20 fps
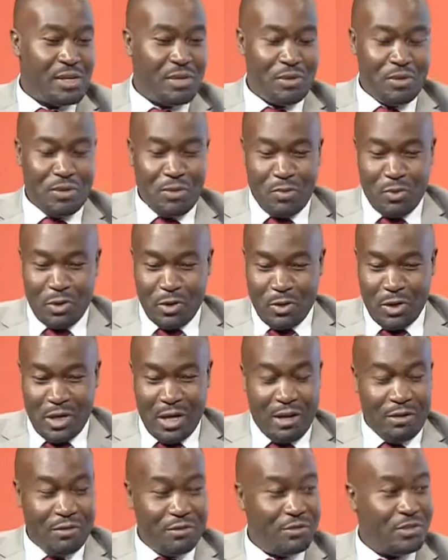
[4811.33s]
we don't
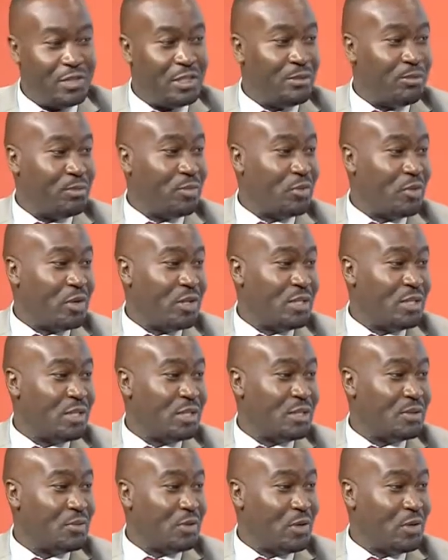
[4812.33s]
have cheap credit,